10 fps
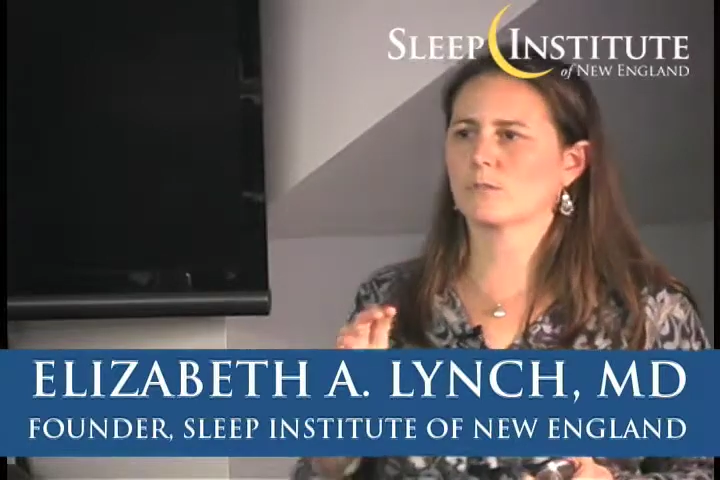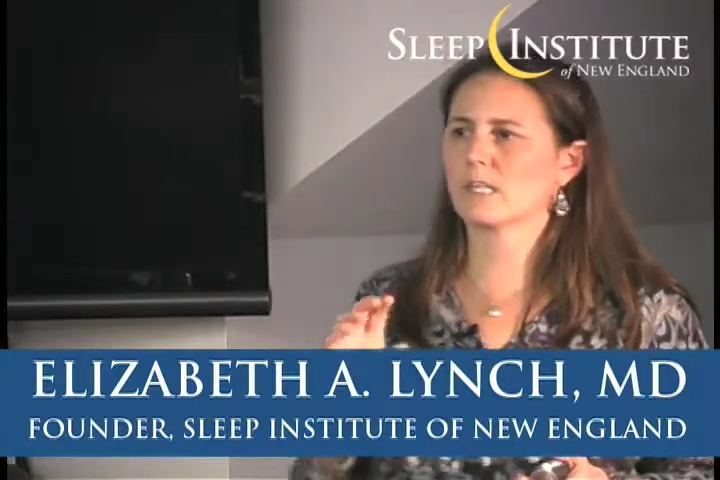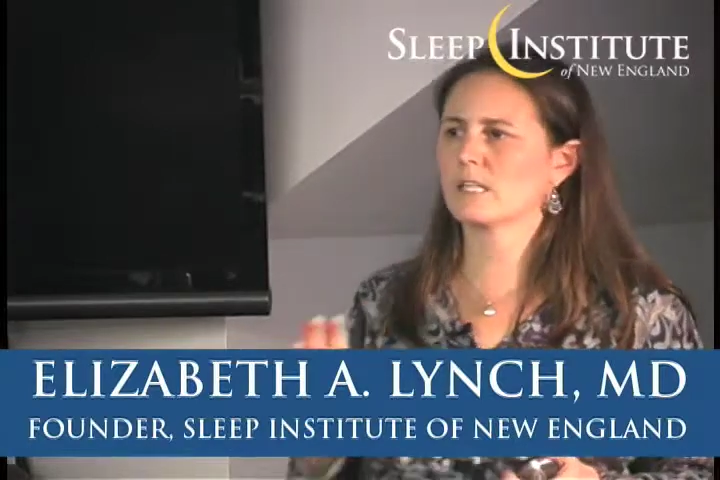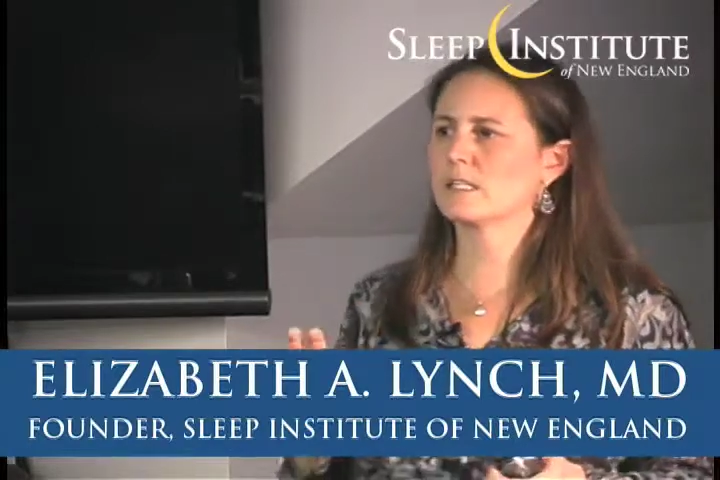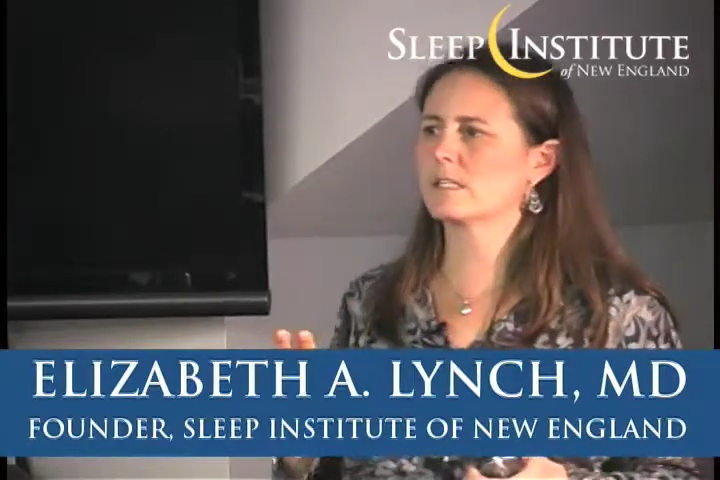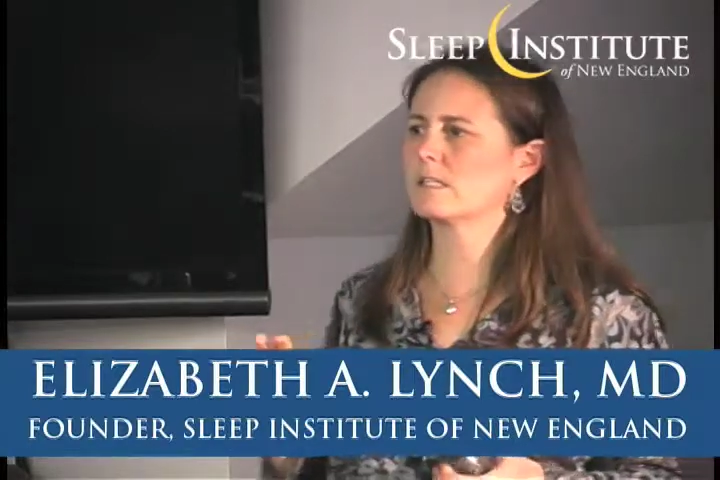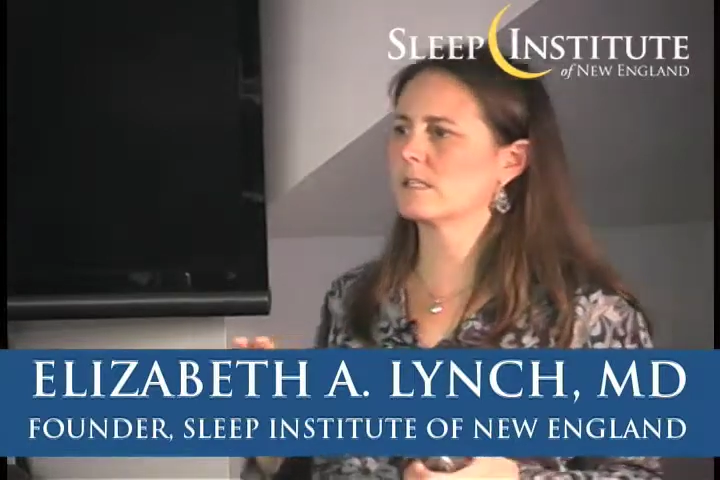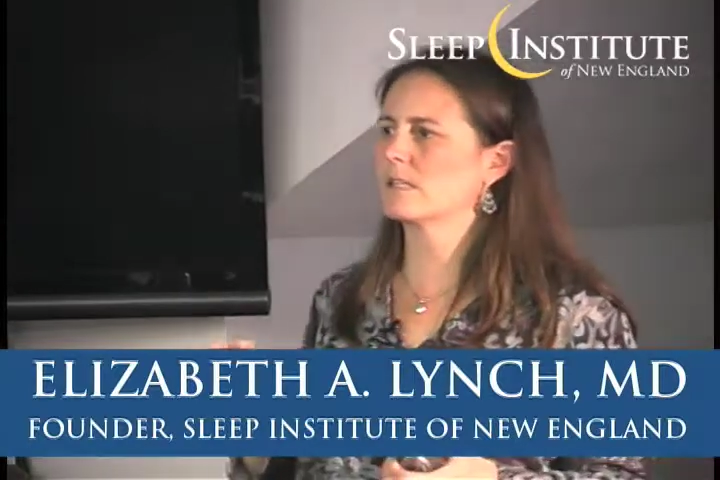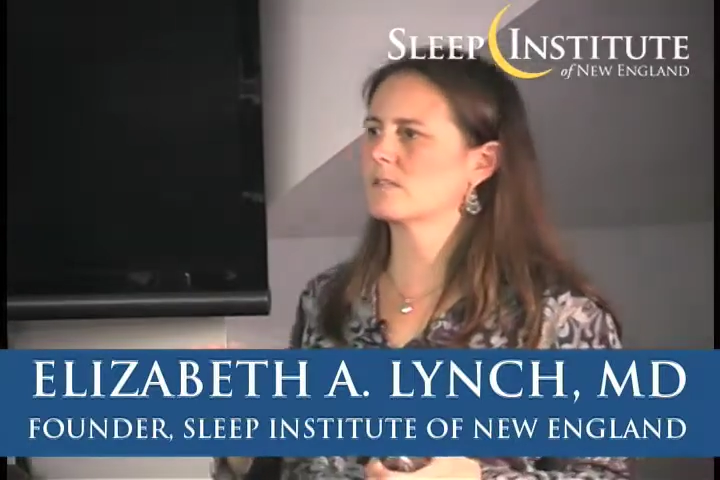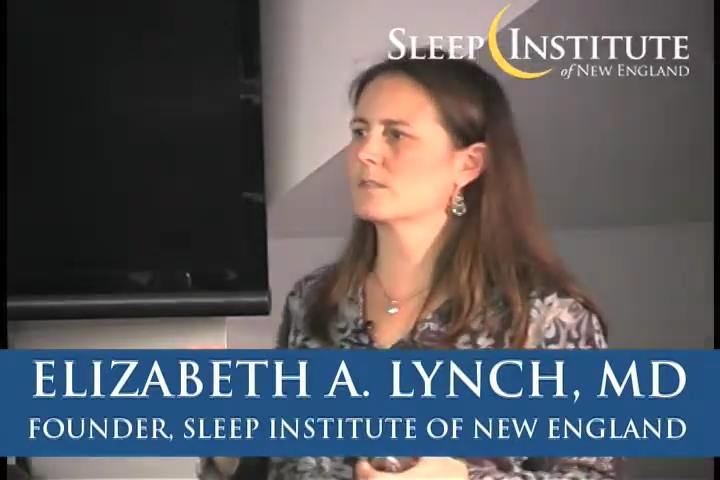kidney
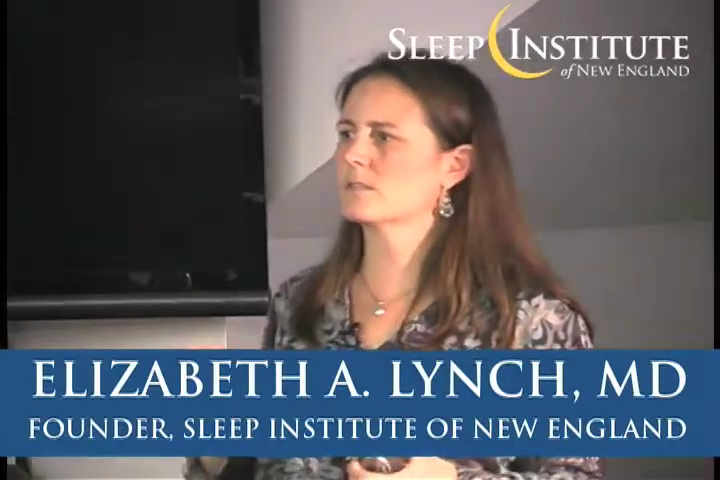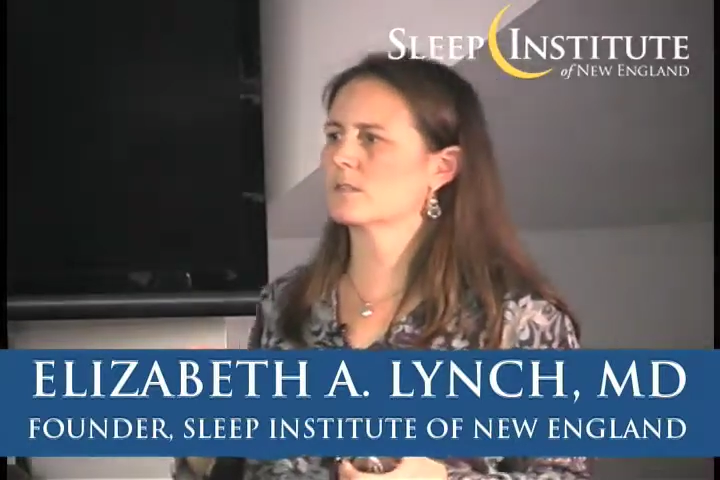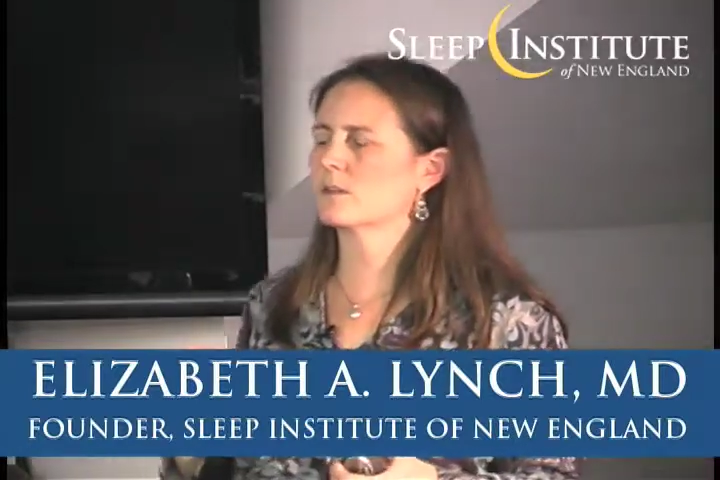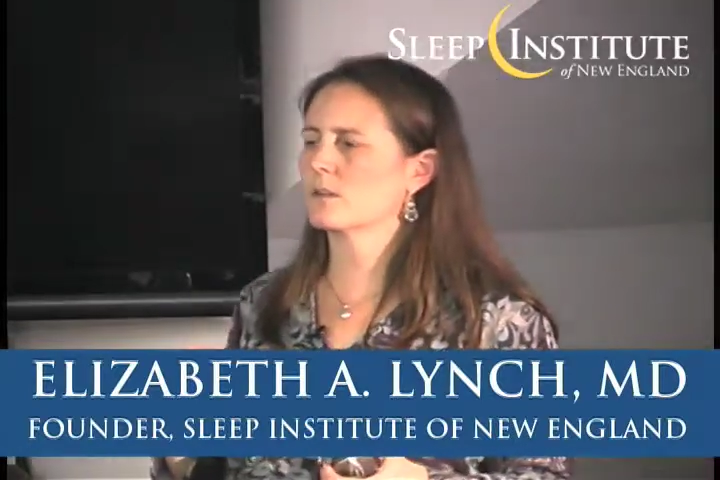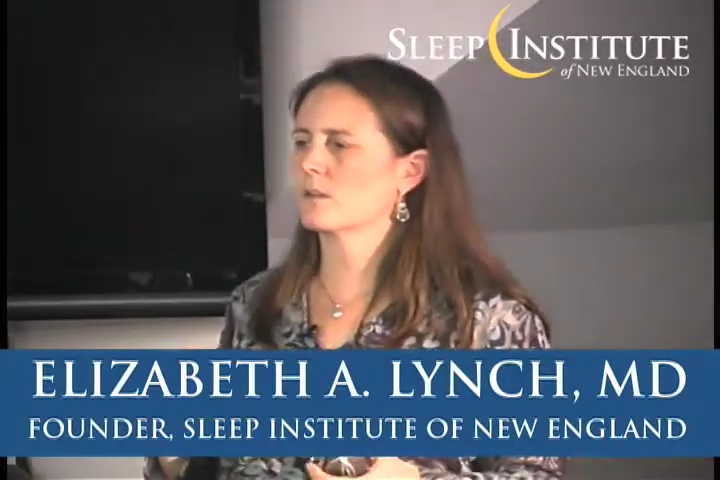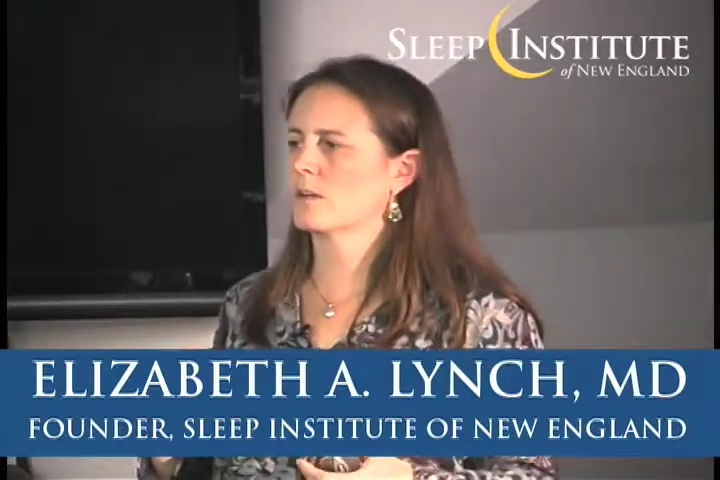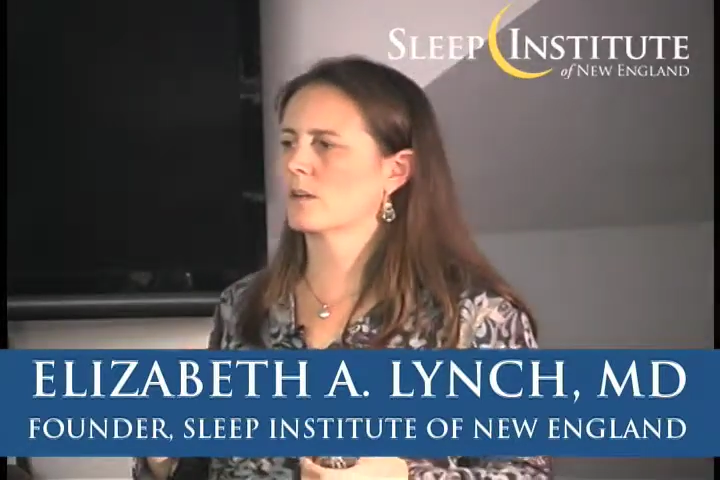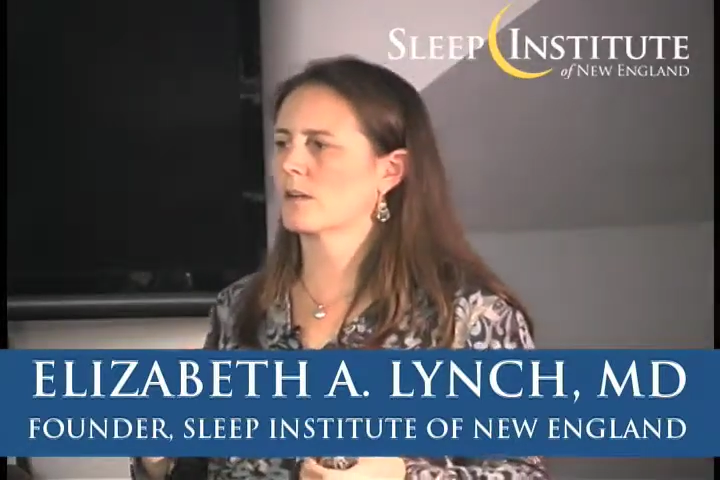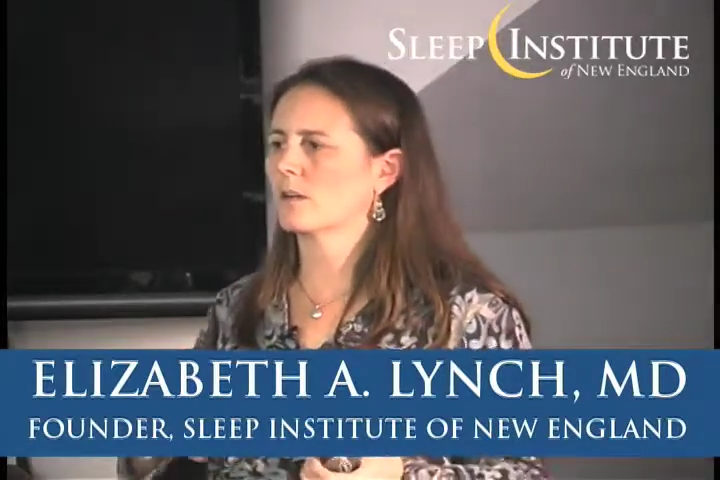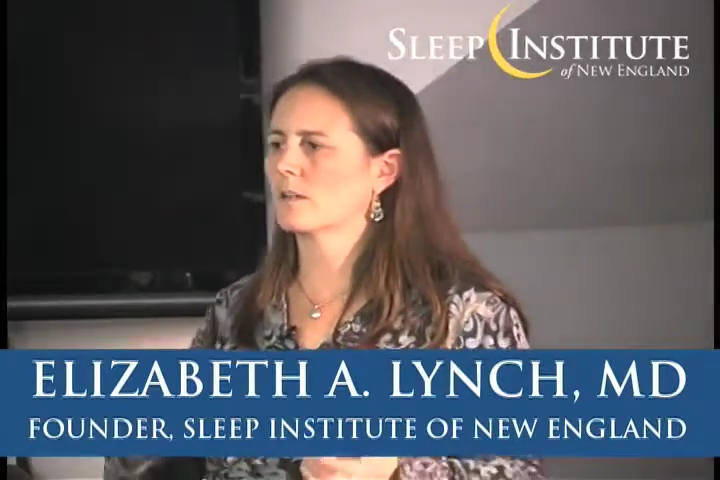disease
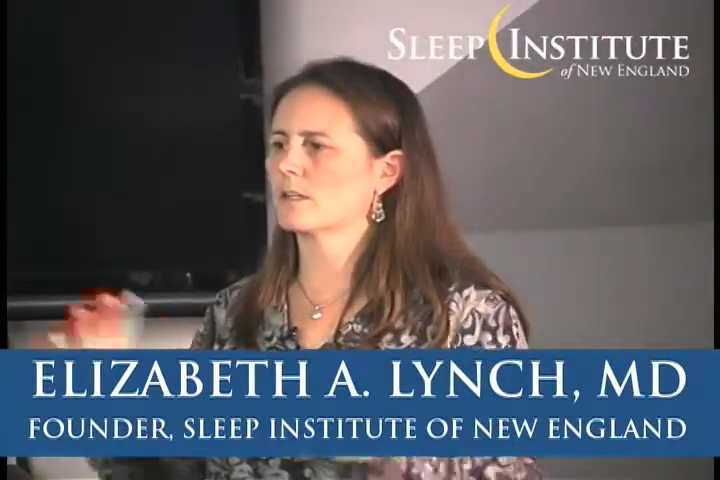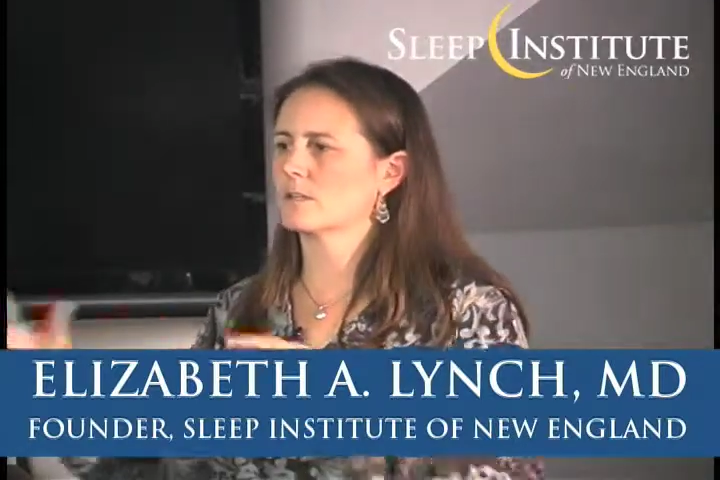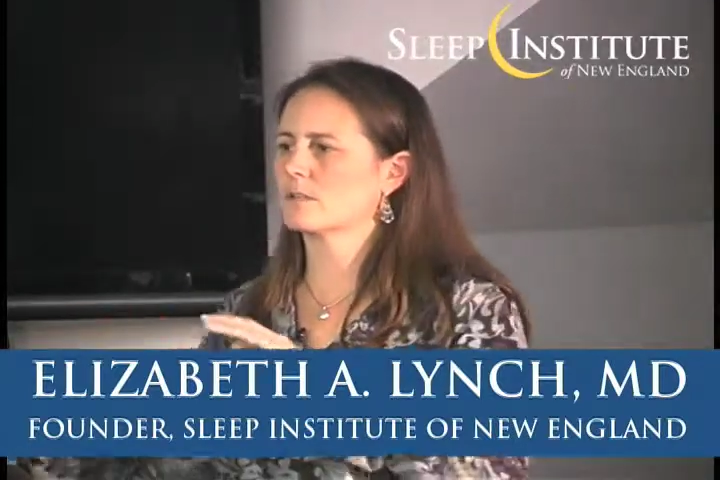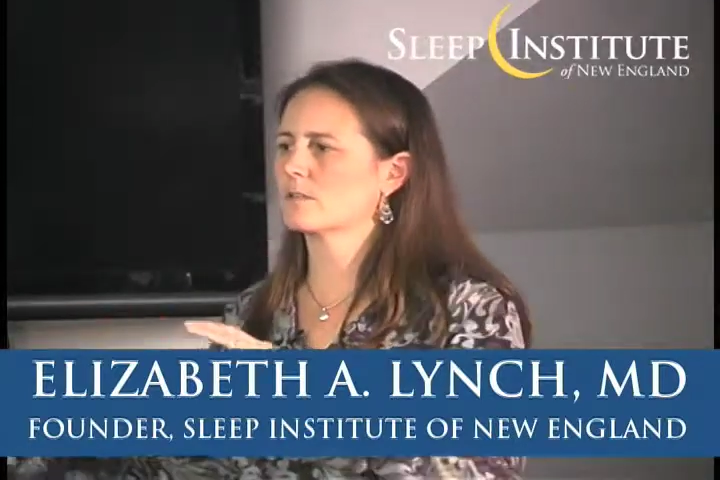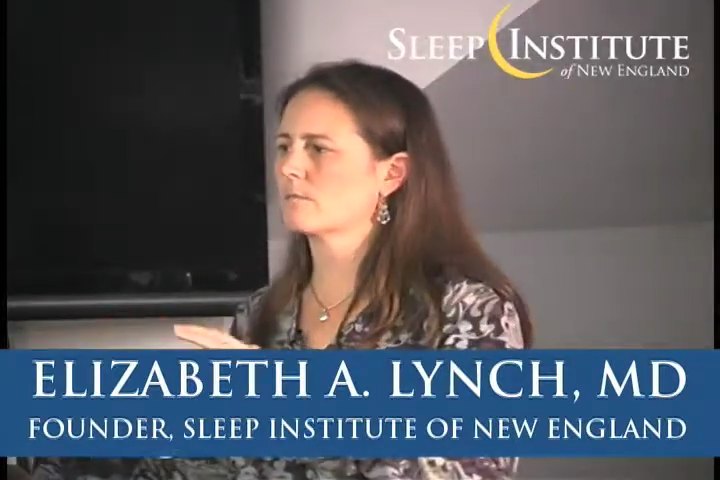is